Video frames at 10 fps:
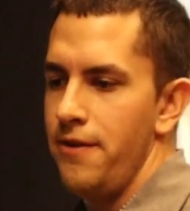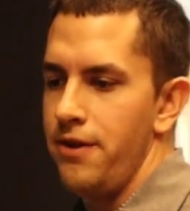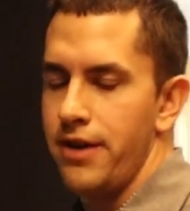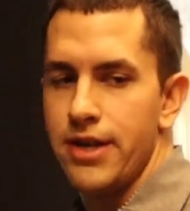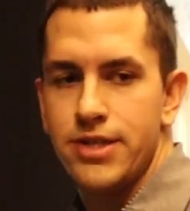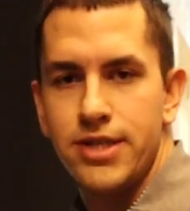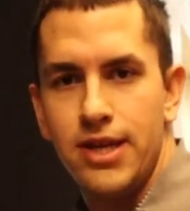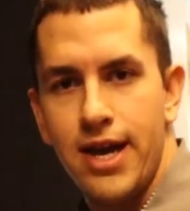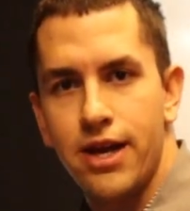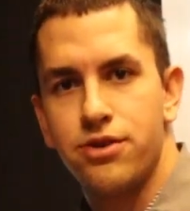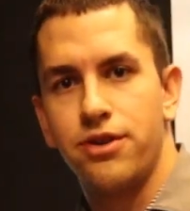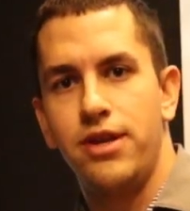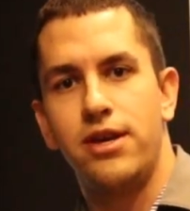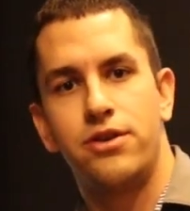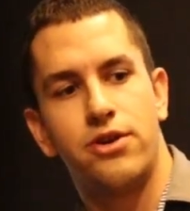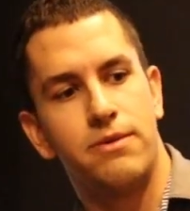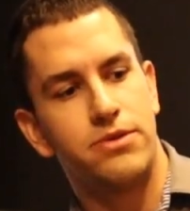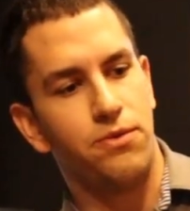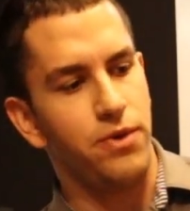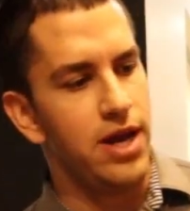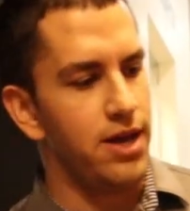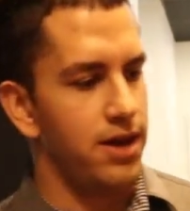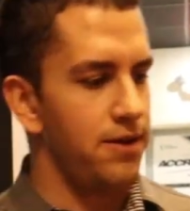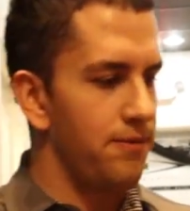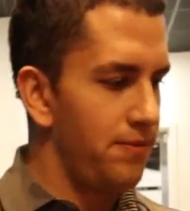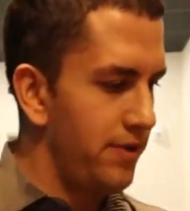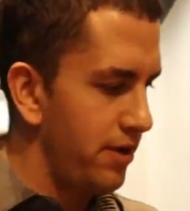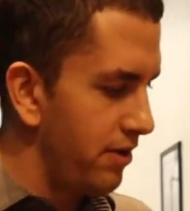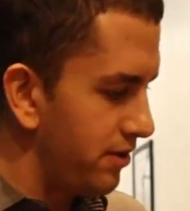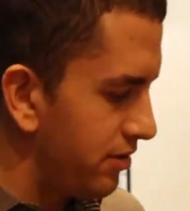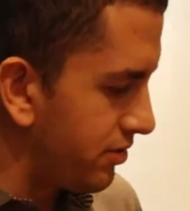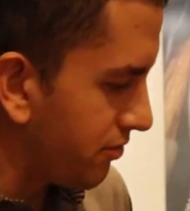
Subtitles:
you're going to see actually in terms of weighting, there's